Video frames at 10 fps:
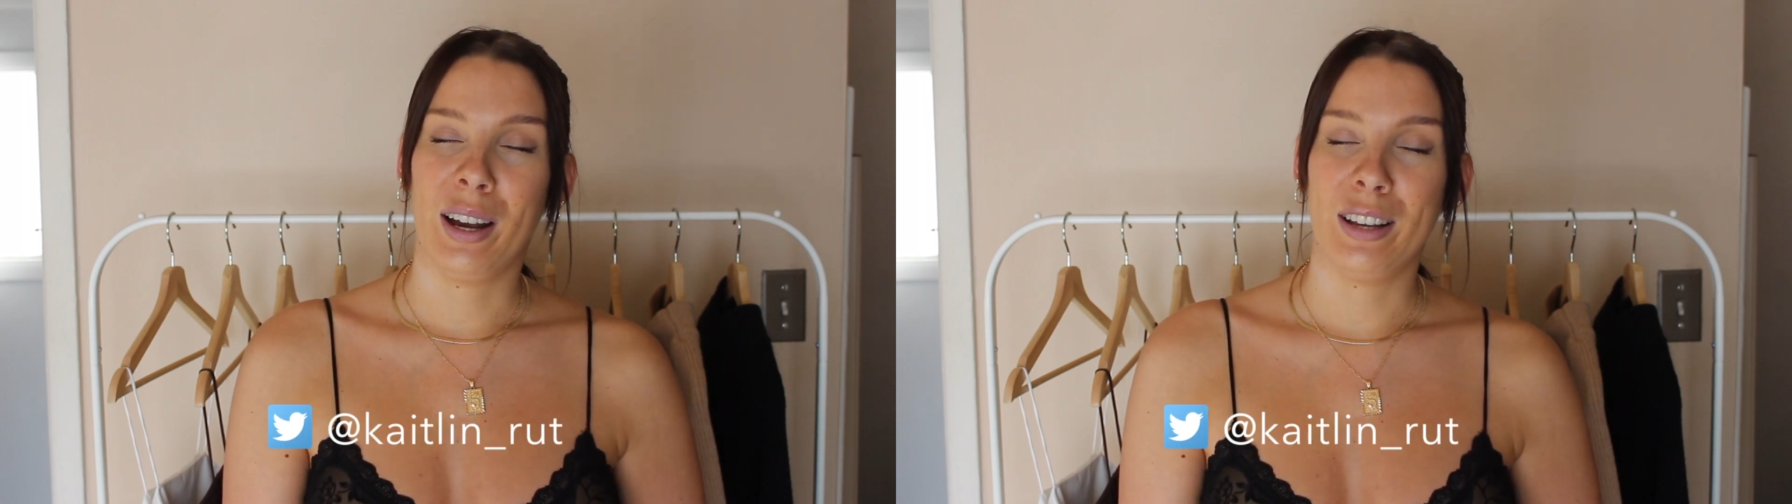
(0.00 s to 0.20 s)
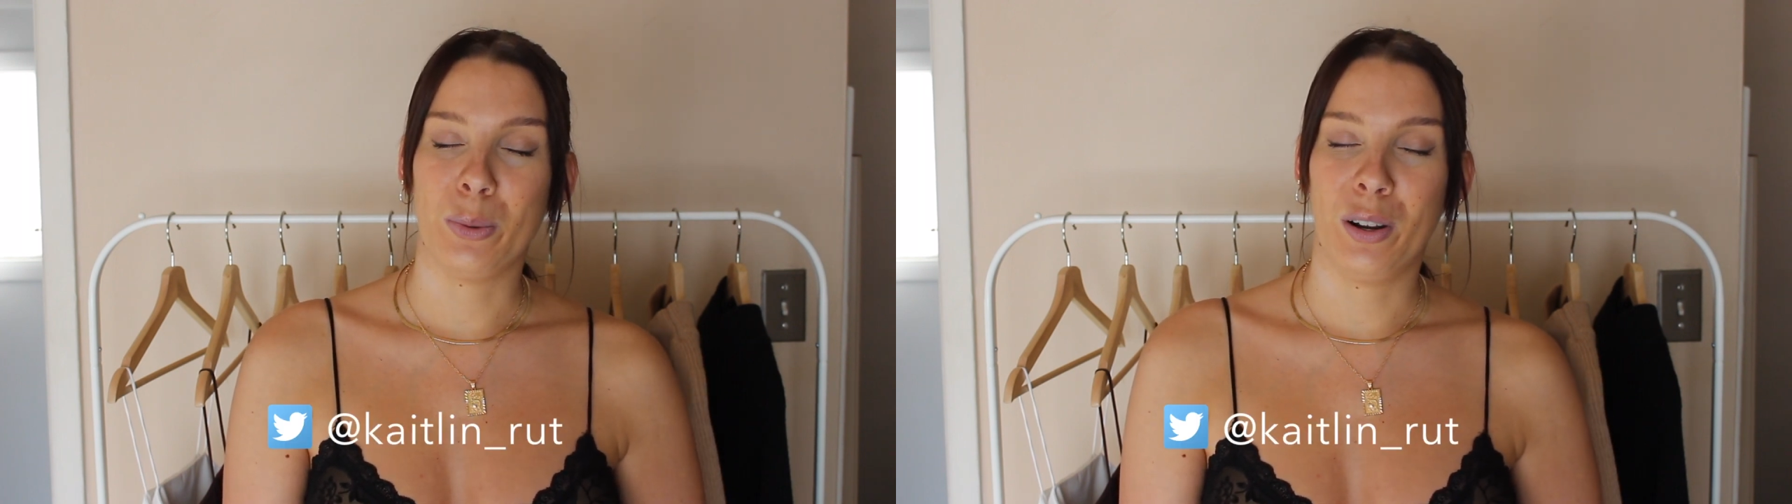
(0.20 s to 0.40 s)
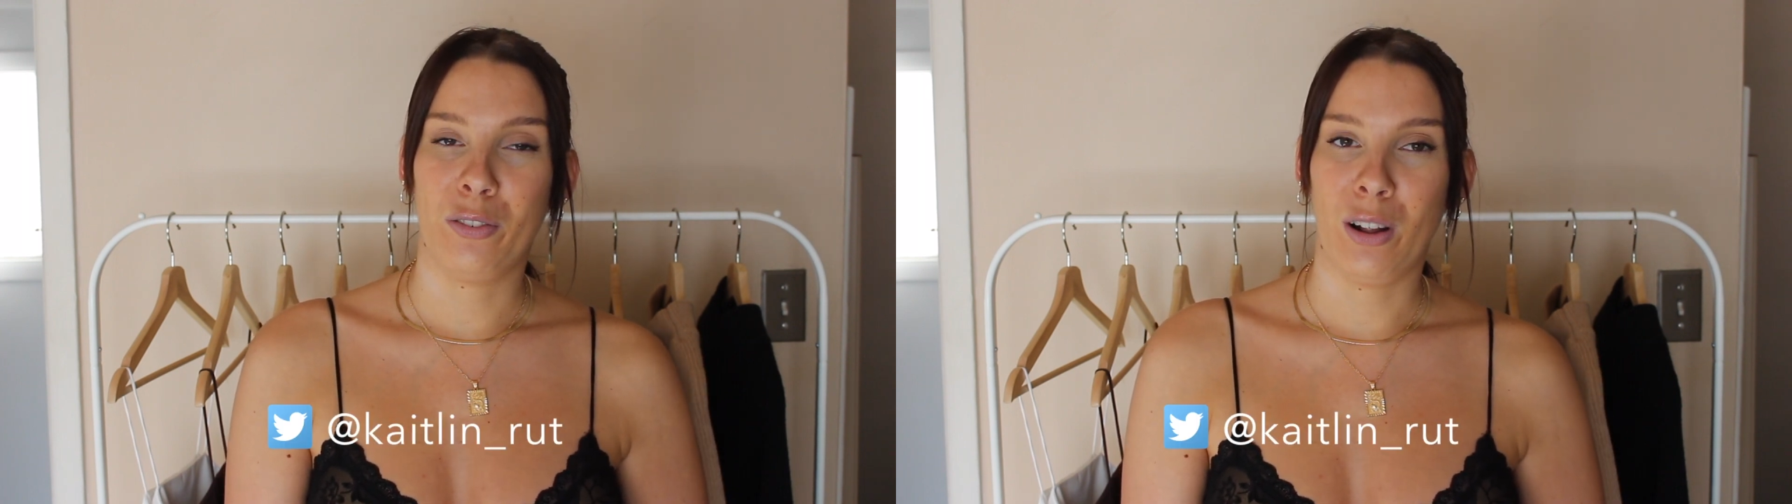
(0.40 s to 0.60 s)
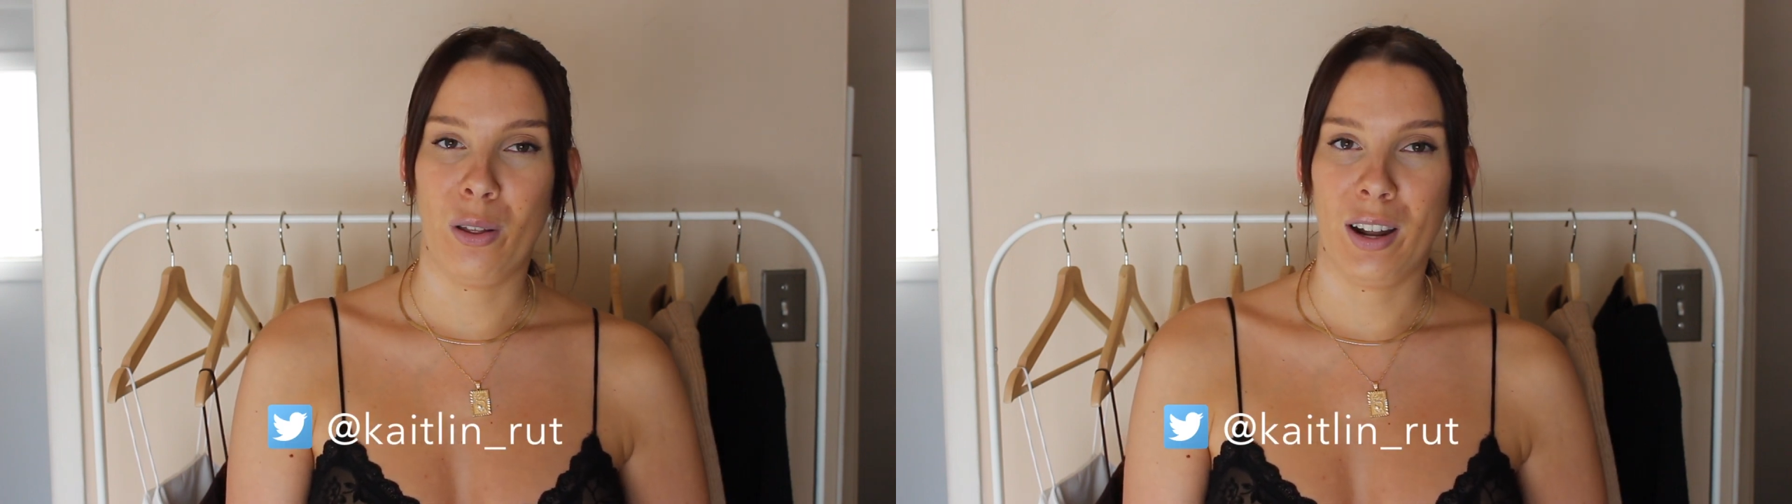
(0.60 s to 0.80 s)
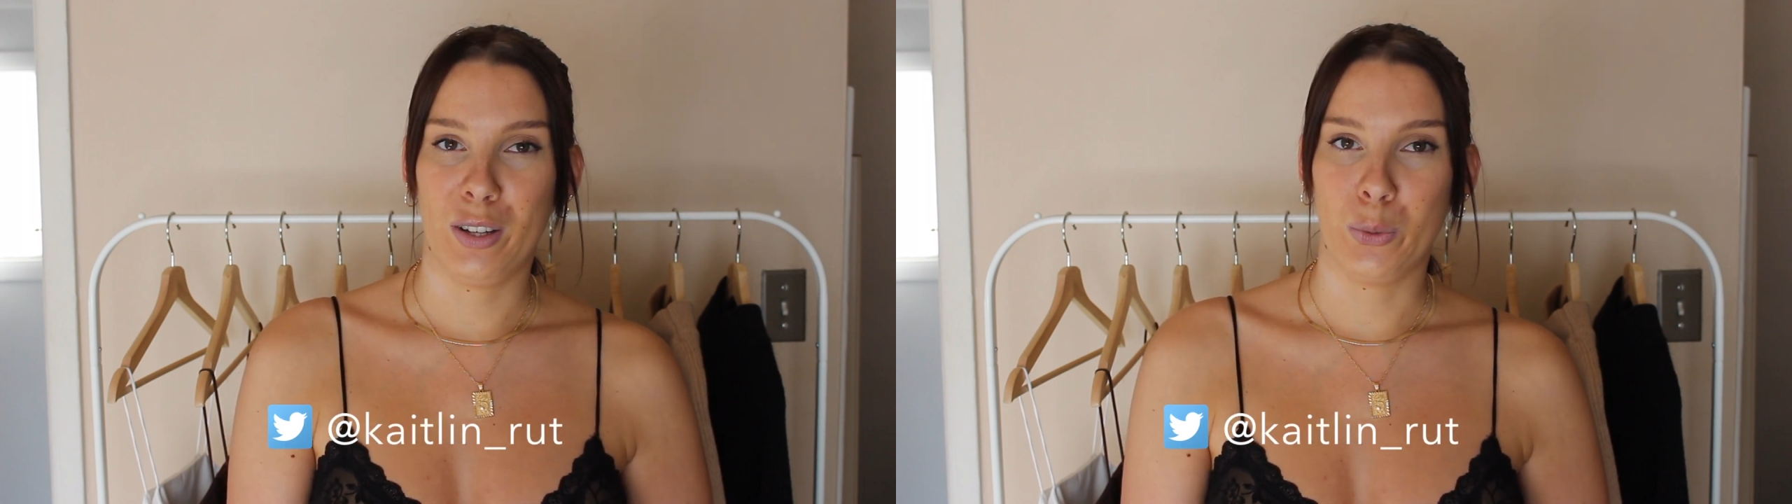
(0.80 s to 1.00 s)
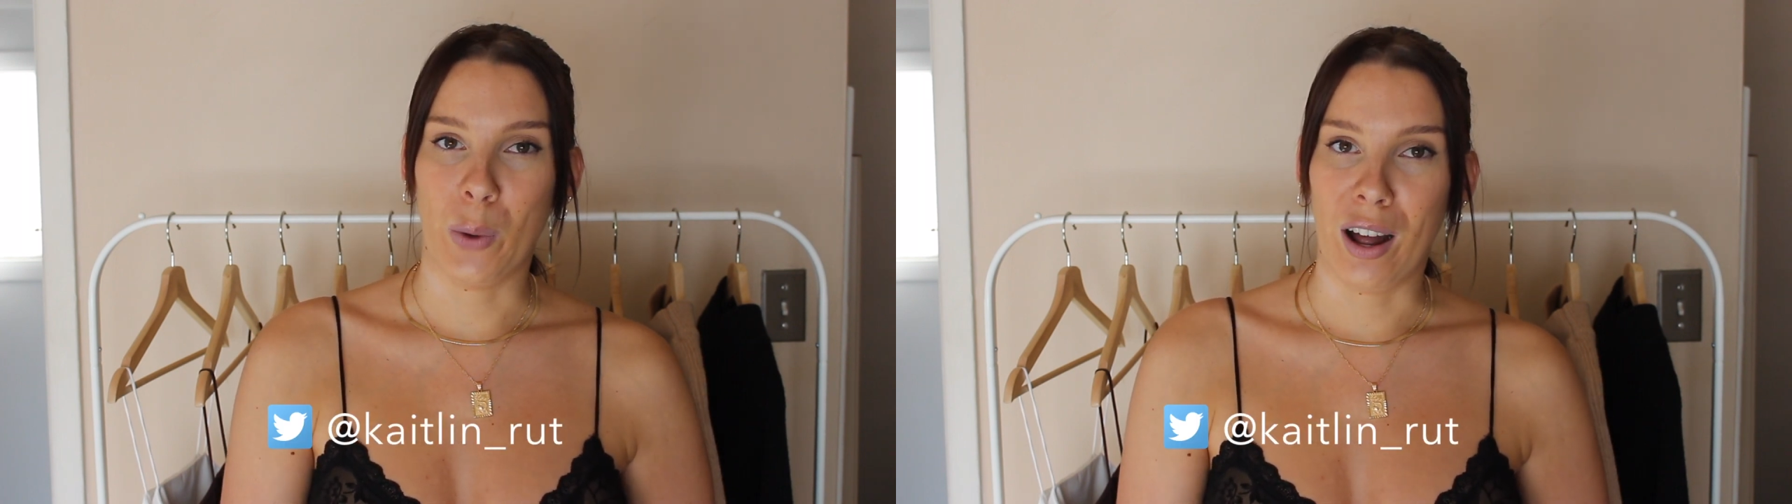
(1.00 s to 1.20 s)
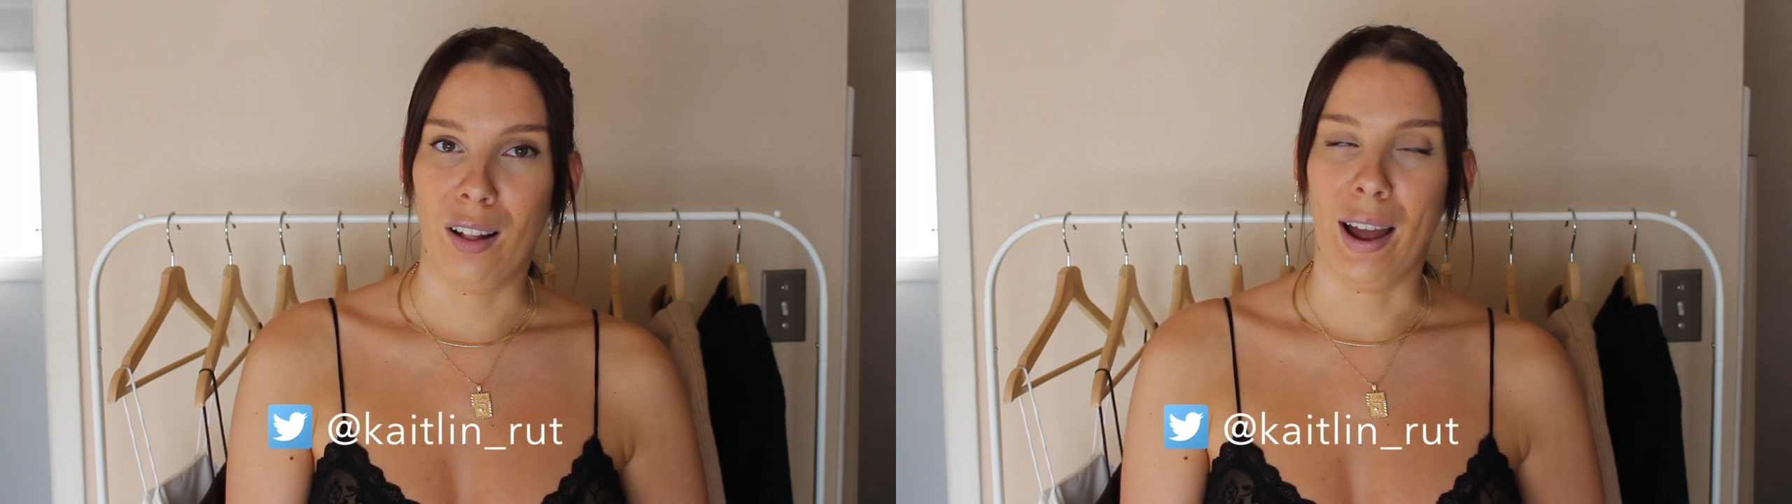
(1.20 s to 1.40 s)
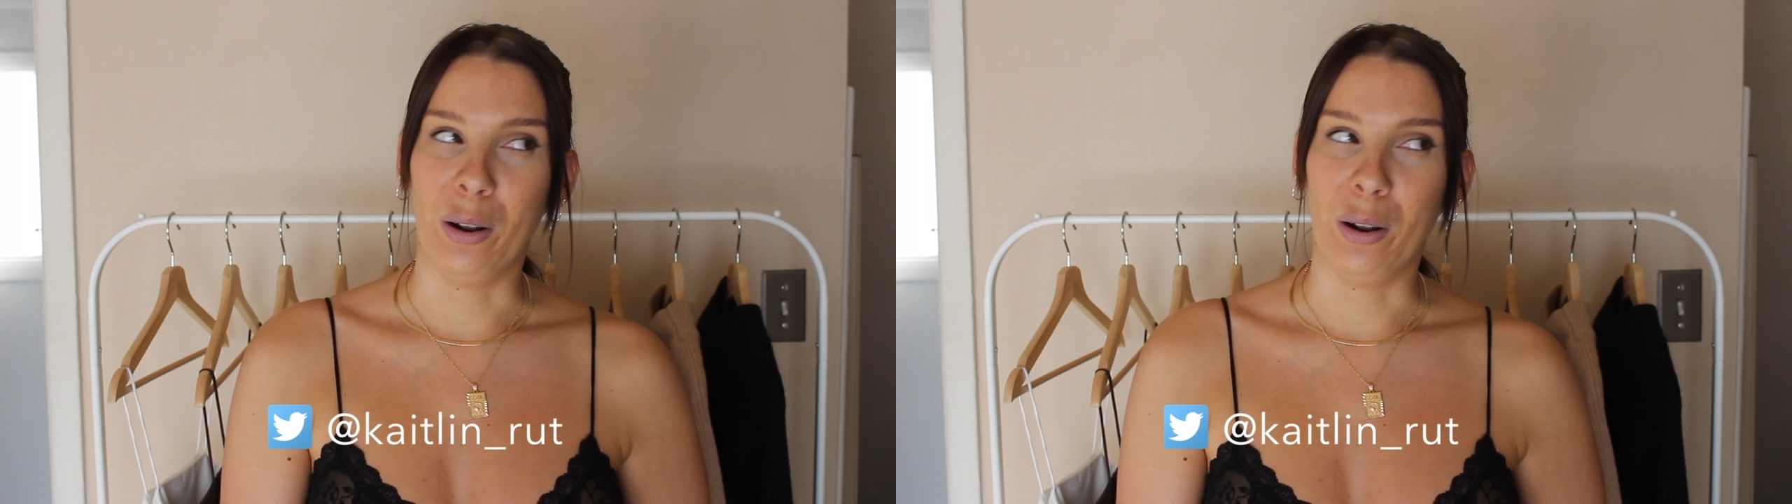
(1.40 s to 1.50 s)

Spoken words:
guys want to follow that as well.